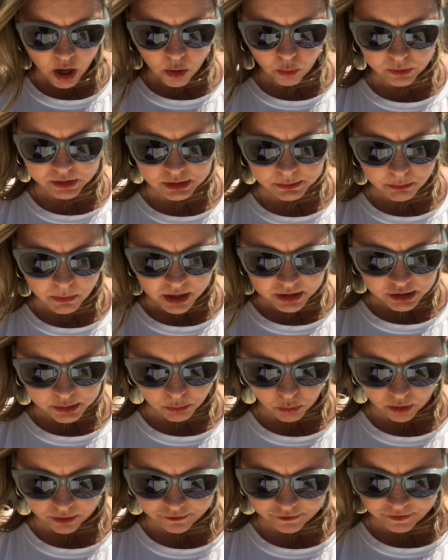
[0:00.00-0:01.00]
was much
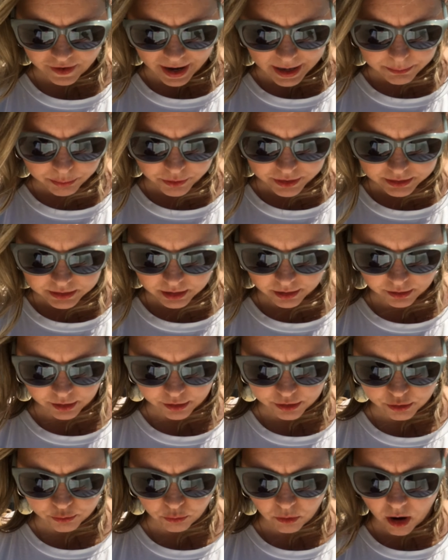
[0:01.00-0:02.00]
more vibrant, the
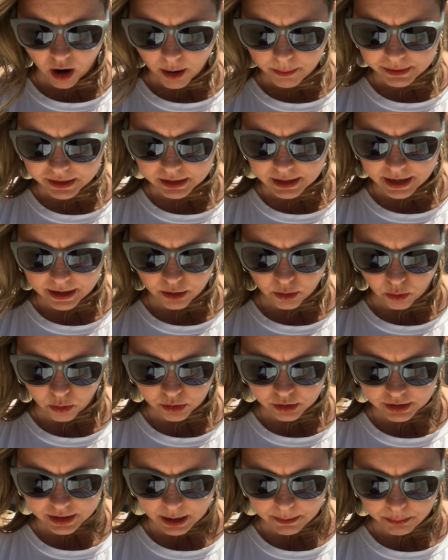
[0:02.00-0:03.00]
throbbing
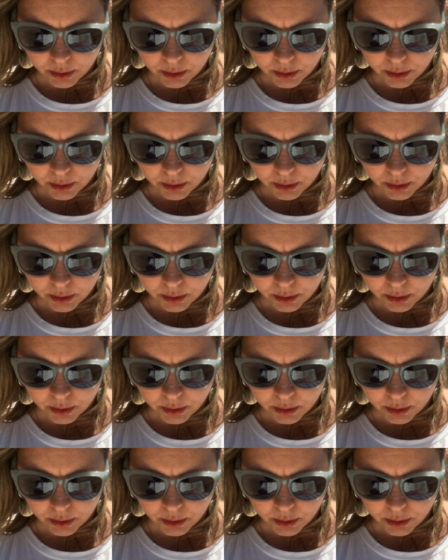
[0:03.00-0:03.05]
aorta that